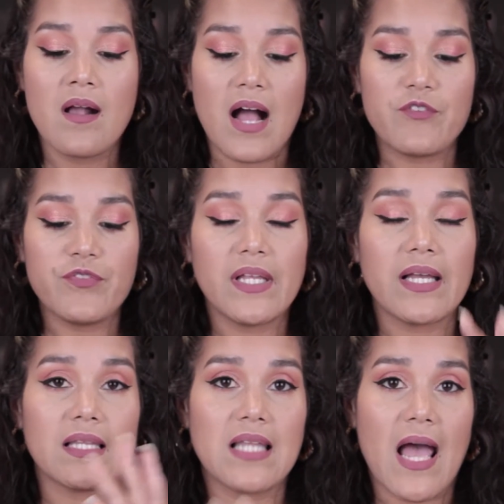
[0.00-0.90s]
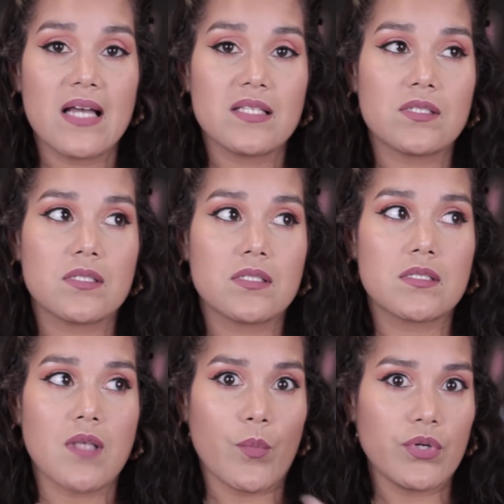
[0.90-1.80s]
I feel like last
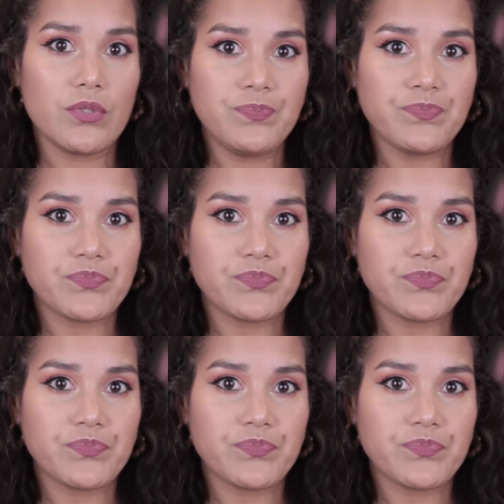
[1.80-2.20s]
summer